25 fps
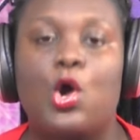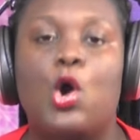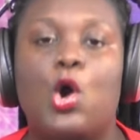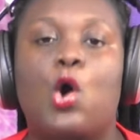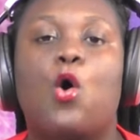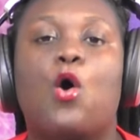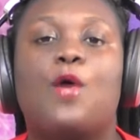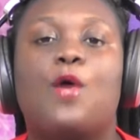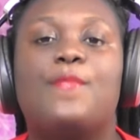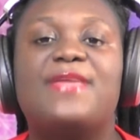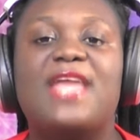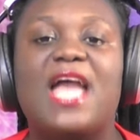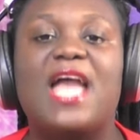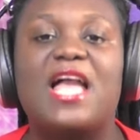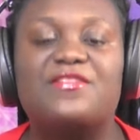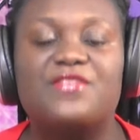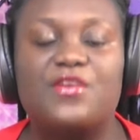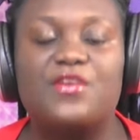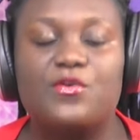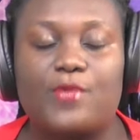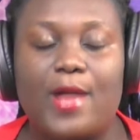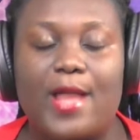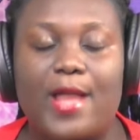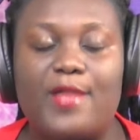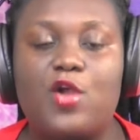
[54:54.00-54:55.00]
or be a
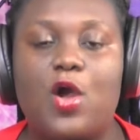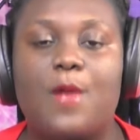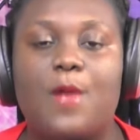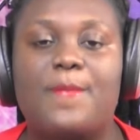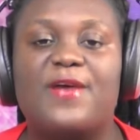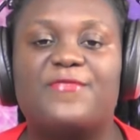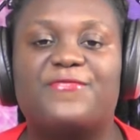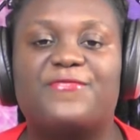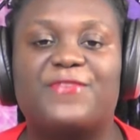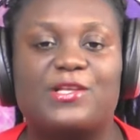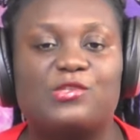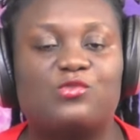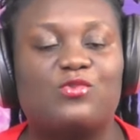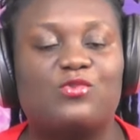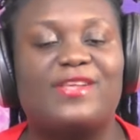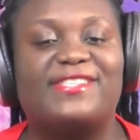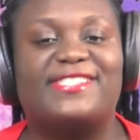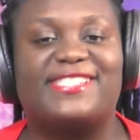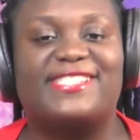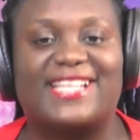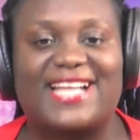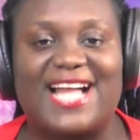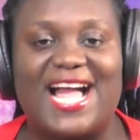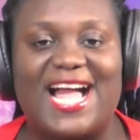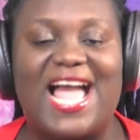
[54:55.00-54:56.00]
drink quire of the first one,
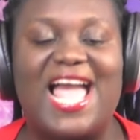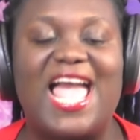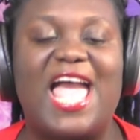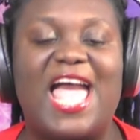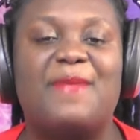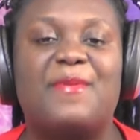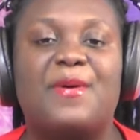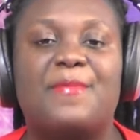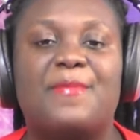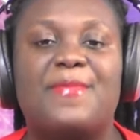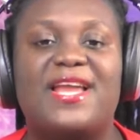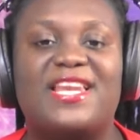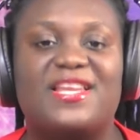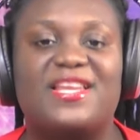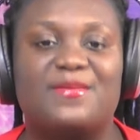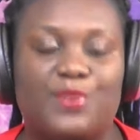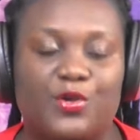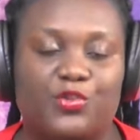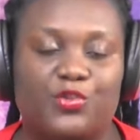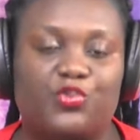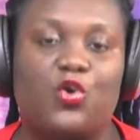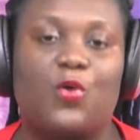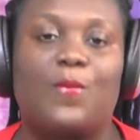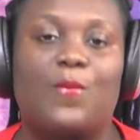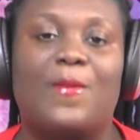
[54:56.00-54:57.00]
sika, everybody
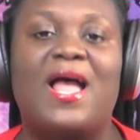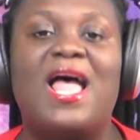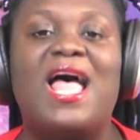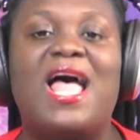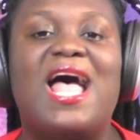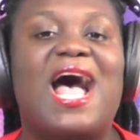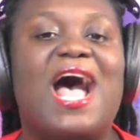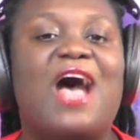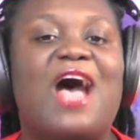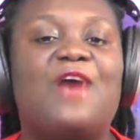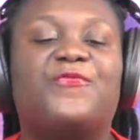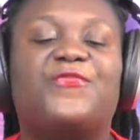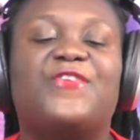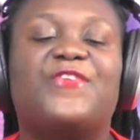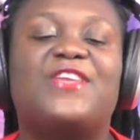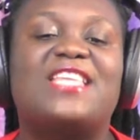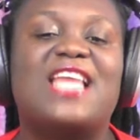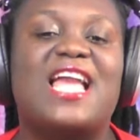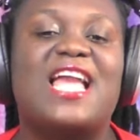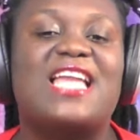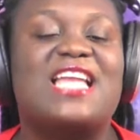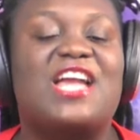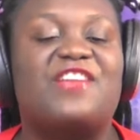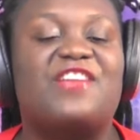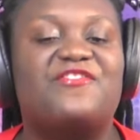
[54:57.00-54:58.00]
bottom. I feed
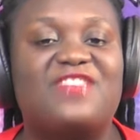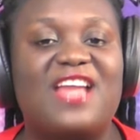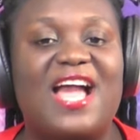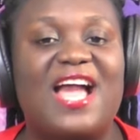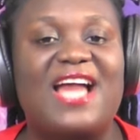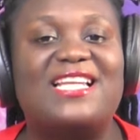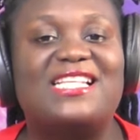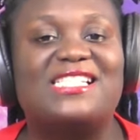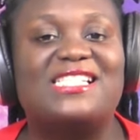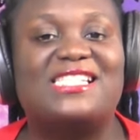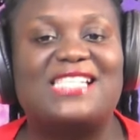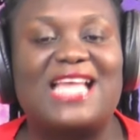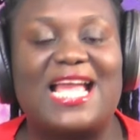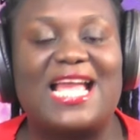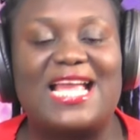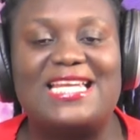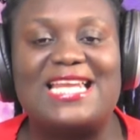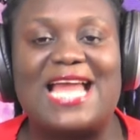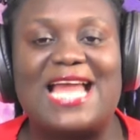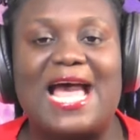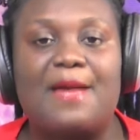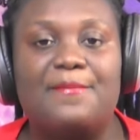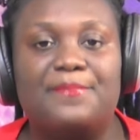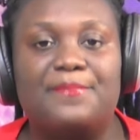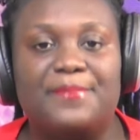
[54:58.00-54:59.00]
ya yan yan a
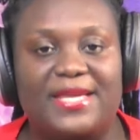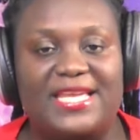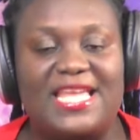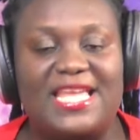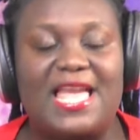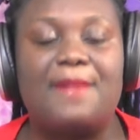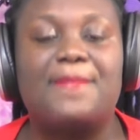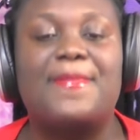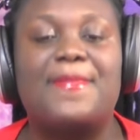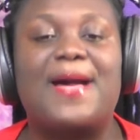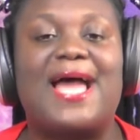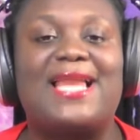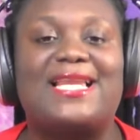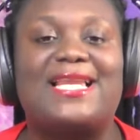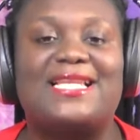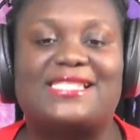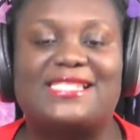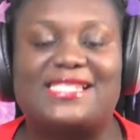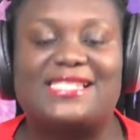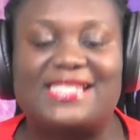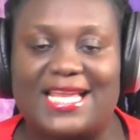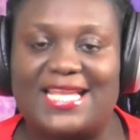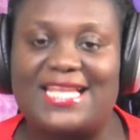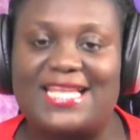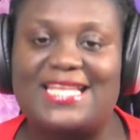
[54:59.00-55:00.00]
saying, I'm be a ban a
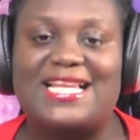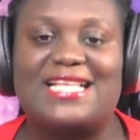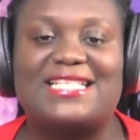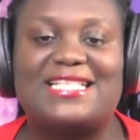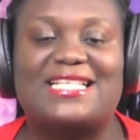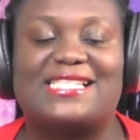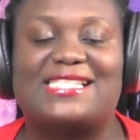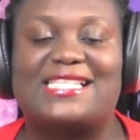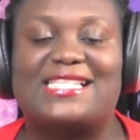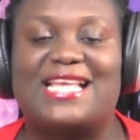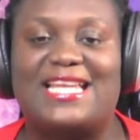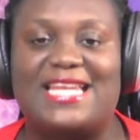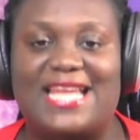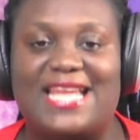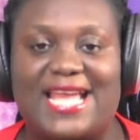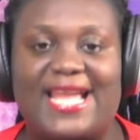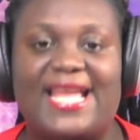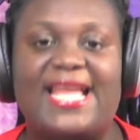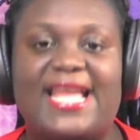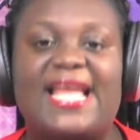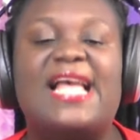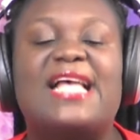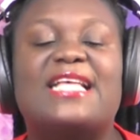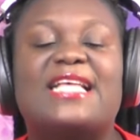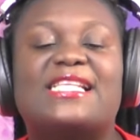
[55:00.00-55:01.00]
saying, I just said,
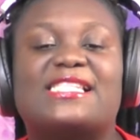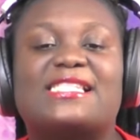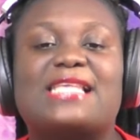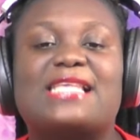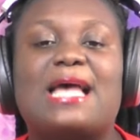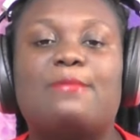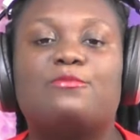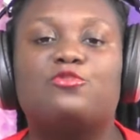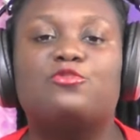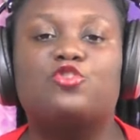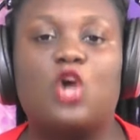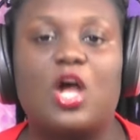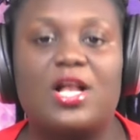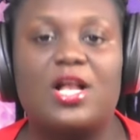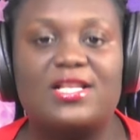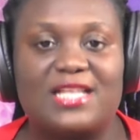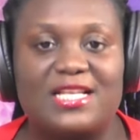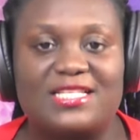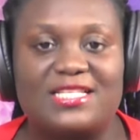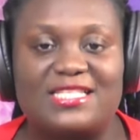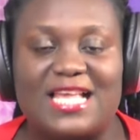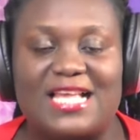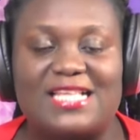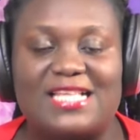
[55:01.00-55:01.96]
ne, Sam George, son,